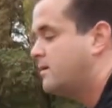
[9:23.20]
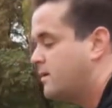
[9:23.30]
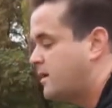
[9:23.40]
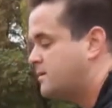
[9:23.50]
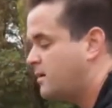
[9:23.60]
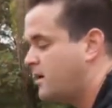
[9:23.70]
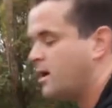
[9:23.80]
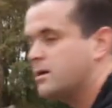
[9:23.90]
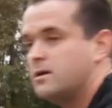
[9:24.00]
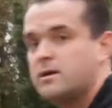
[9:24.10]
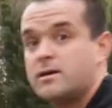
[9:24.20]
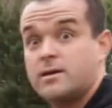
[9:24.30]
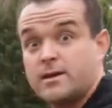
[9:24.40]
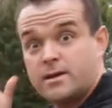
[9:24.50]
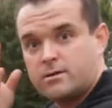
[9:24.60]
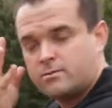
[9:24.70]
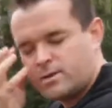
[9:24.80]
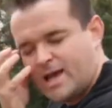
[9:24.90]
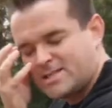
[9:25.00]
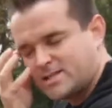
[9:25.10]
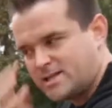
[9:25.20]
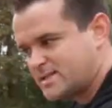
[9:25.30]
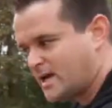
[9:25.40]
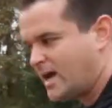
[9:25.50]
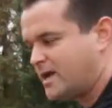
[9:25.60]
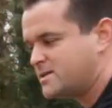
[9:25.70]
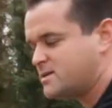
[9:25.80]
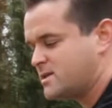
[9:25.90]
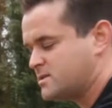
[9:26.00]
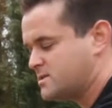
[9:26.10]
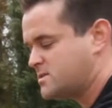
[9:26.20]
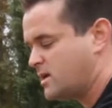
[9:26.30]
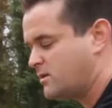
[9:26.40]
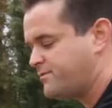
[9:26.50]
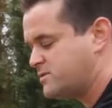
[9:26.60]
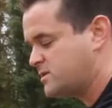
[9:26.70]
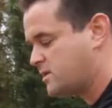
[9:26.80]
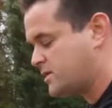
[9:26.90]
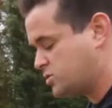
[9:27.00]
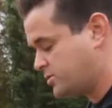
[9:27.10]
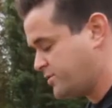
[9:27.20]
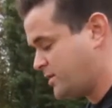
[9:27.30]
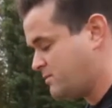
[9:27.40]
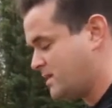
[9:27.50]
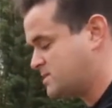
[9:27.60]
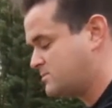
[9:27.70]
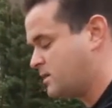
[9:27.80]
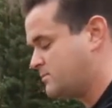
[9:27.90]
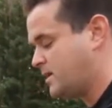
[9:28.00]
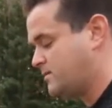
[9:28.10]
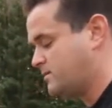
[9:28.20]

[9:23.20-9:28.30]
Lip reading: A dog relaxing its eyes is a subtle physiological thing that makes him calm down.